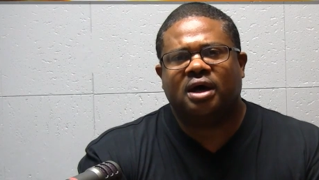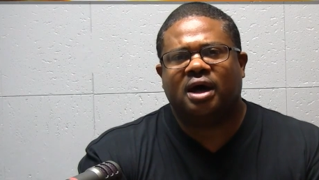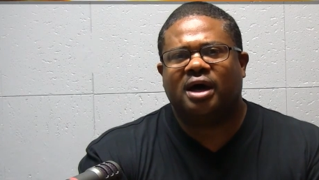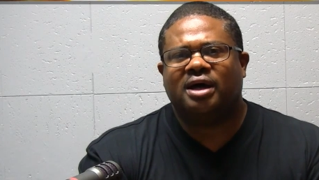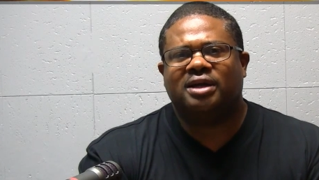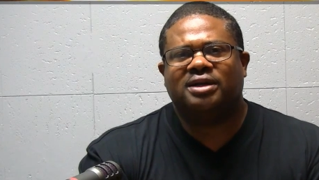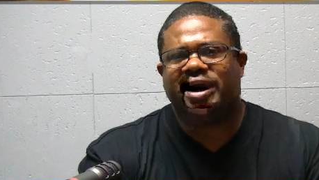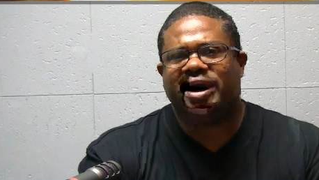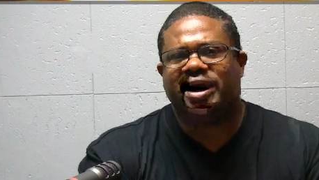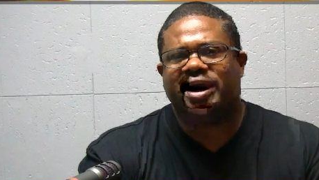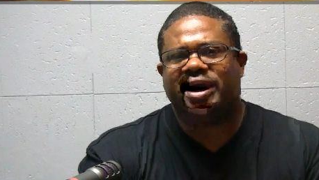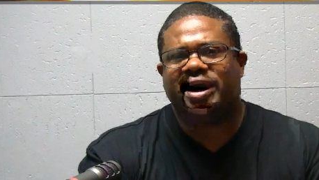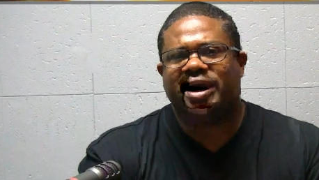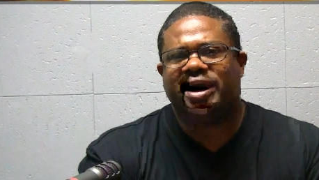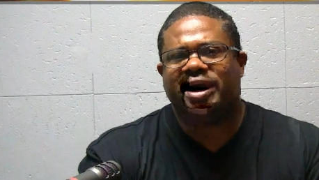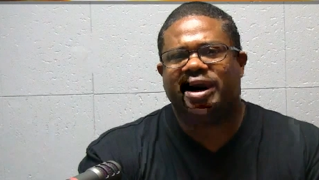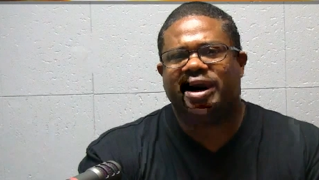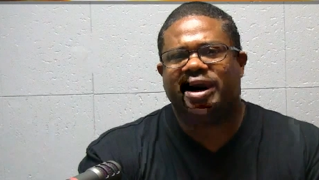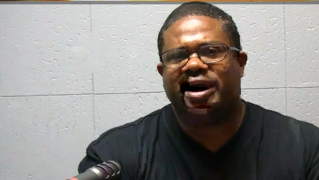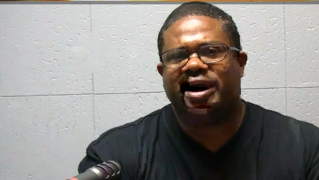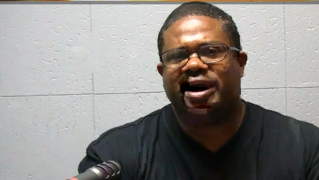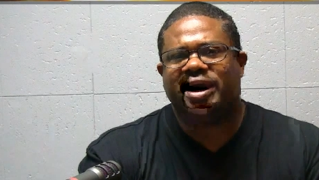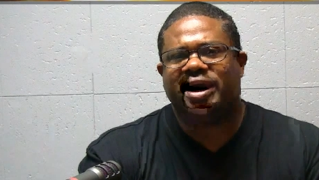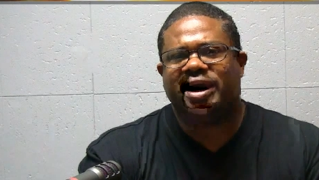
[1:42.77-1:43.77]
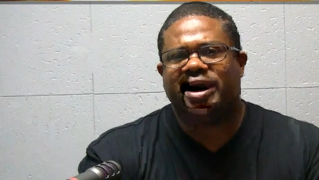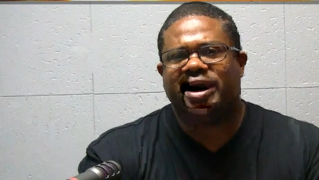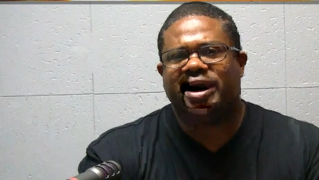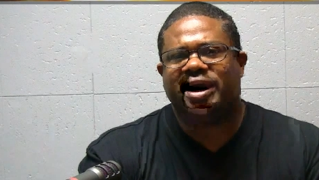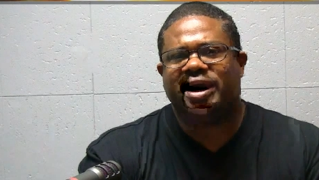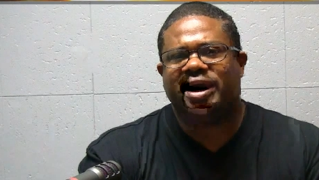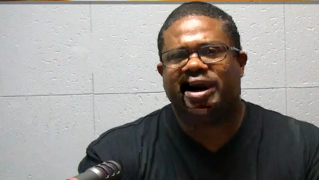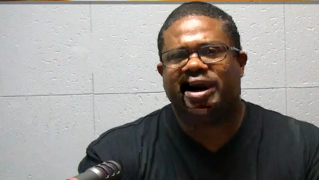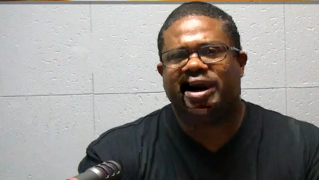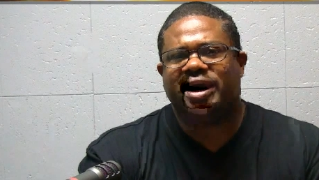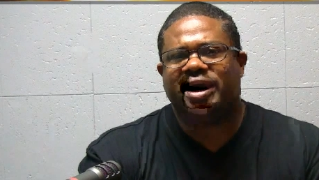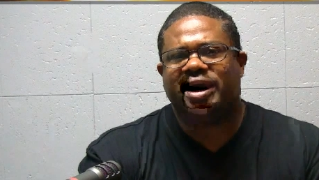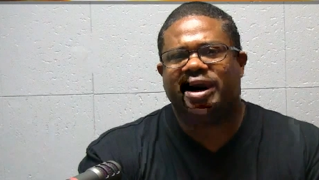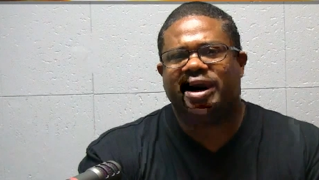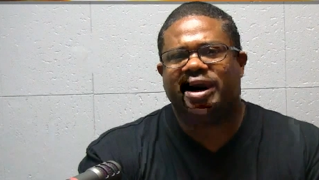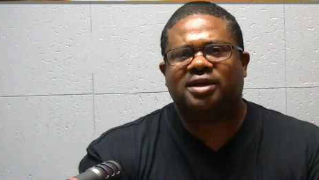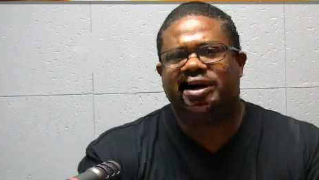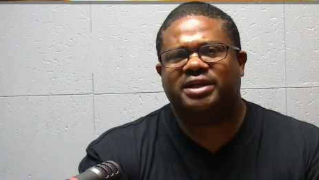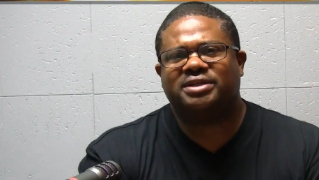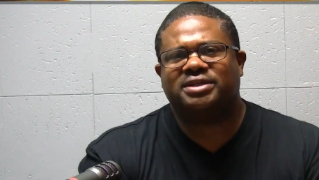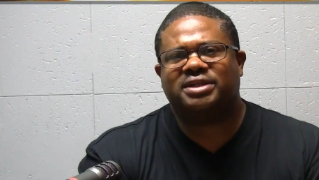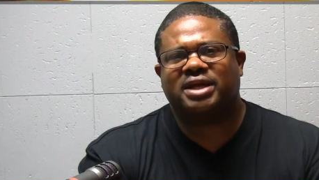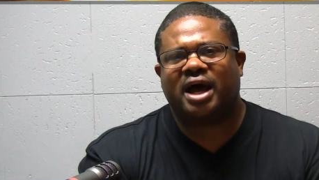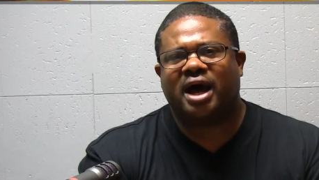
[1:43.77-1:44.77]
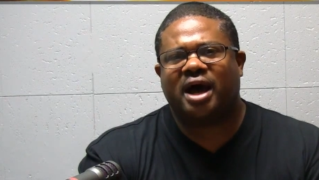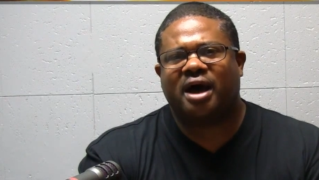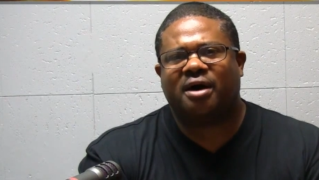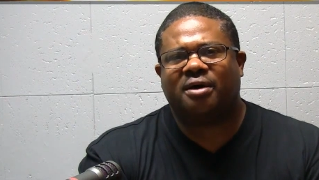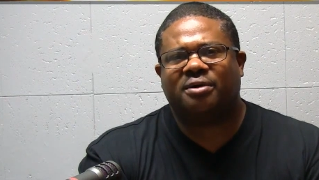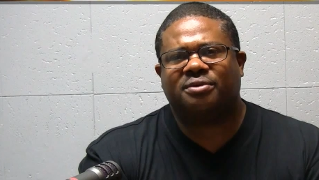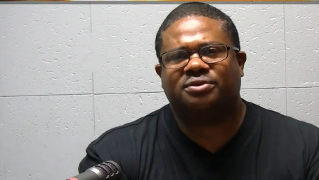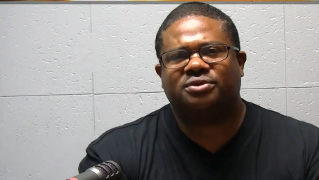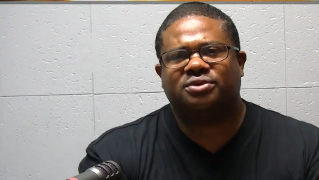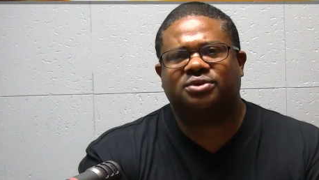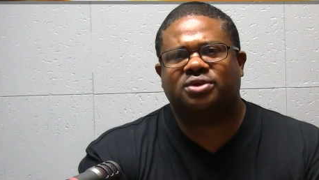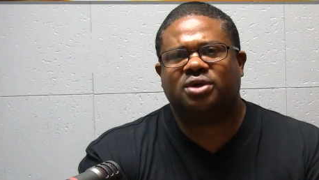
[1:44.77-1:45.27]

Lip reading: unless he just stands out